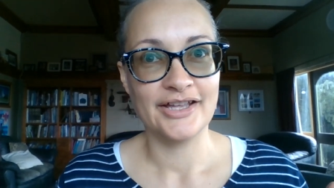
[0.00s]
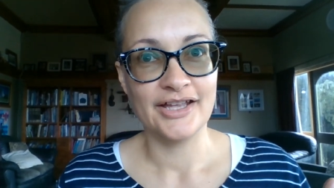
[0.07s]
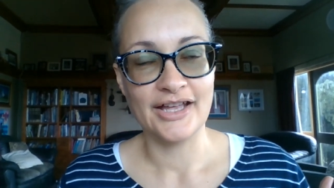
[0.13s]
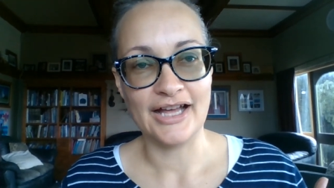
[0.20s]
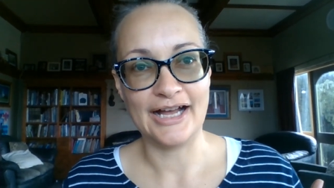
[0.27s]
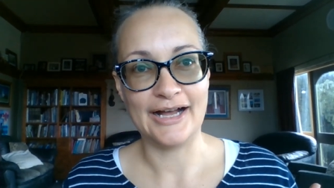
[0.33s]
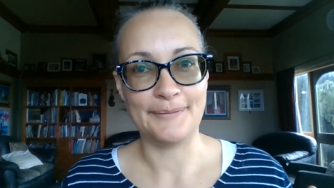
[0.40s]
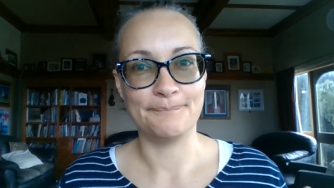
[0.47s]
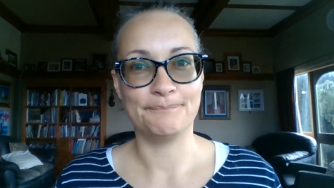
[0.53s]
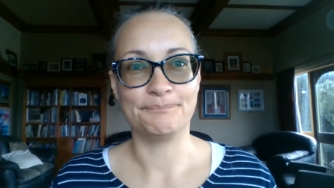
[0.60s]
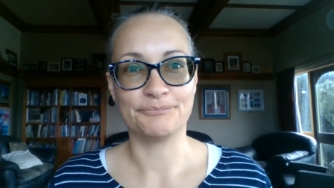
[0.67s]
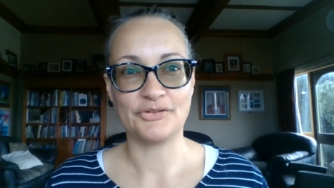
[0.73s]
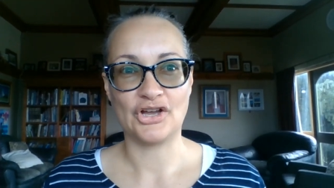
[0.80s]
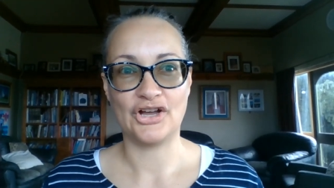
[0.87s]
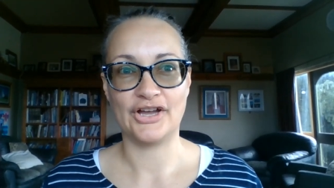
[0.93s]
um,
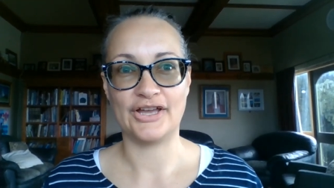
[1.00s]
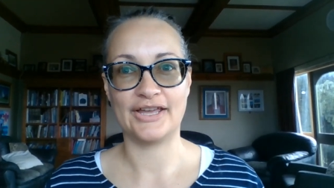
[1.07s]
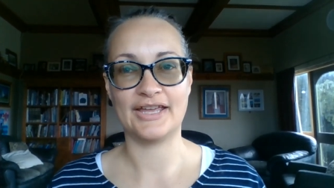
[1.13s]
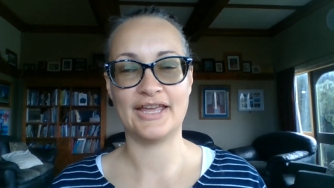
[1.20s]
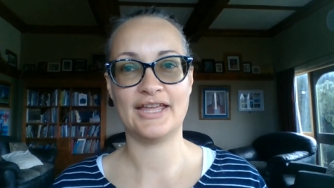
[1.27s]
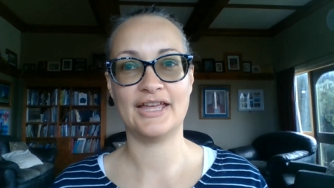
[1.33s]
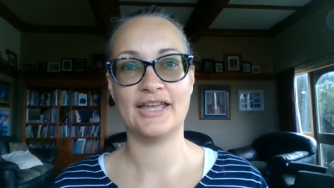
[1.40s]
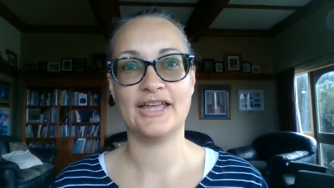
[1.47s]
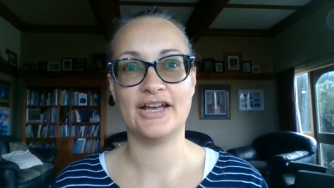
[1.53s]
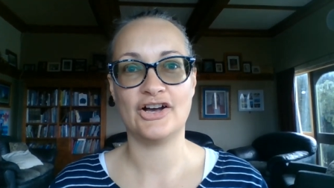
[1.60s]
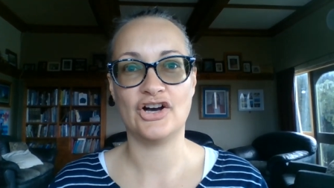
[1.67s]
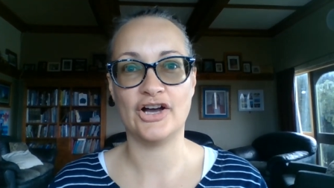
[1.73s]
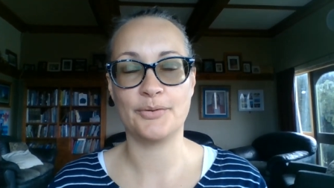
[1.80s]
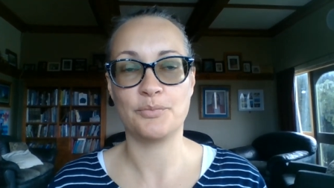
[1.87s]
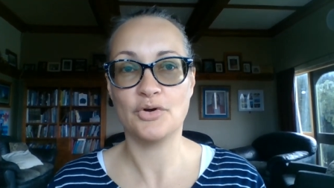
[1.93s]
I
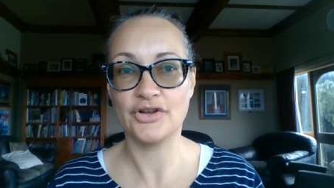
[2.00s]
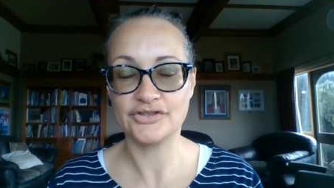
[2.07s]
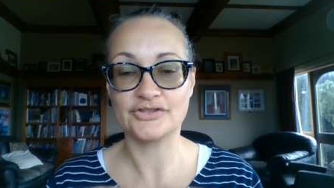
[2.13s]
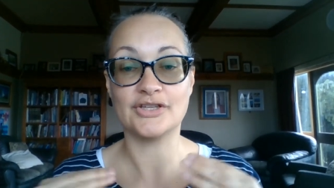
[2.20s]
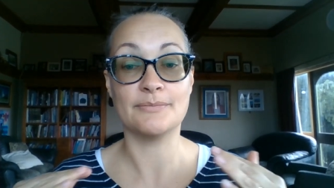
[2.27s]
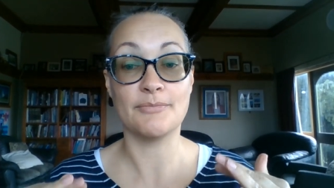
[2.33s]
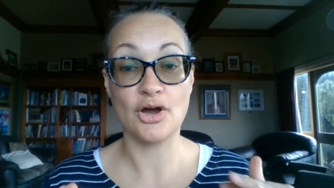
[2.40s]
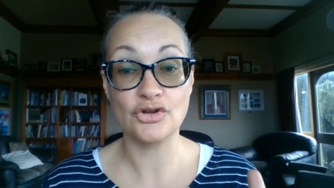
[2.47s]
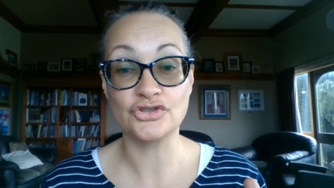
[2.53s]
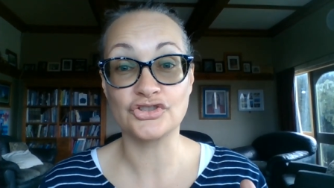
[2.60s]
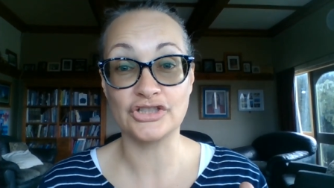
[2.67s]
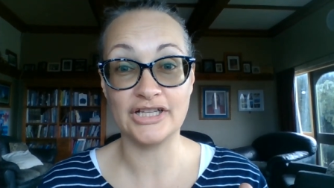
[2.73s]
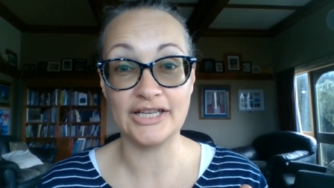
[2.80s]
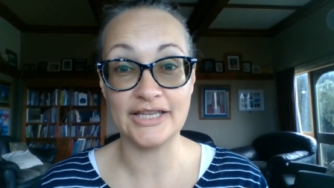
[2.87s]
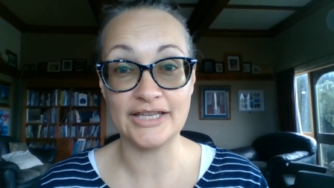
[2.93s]
I was
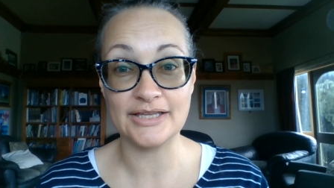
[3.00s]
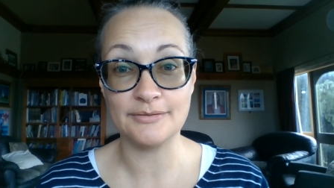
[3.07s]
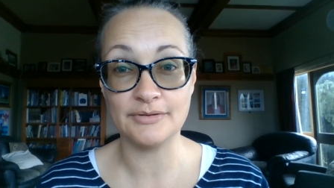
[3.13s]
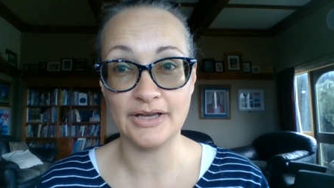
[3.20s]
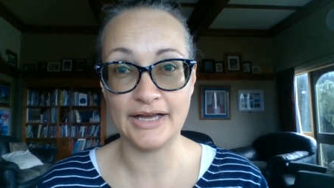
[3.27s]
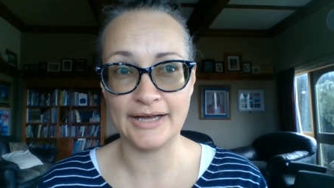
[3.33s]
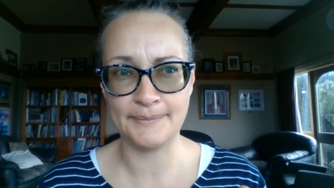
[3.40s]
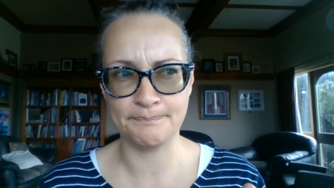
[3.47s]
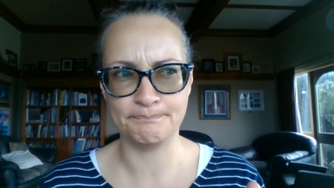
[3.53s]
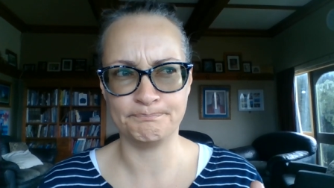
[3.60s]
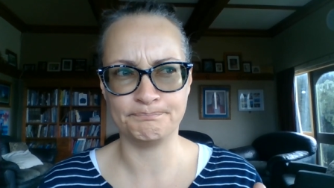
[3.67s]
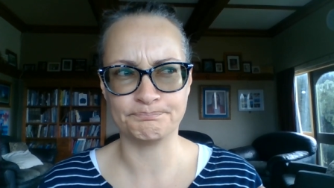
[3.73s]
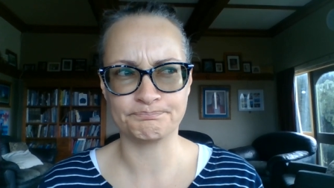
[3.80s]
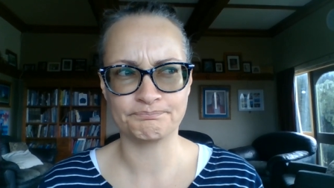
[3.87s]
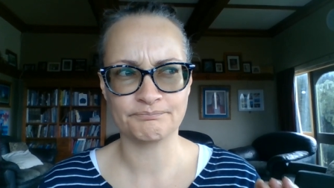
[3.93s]
emotionally um,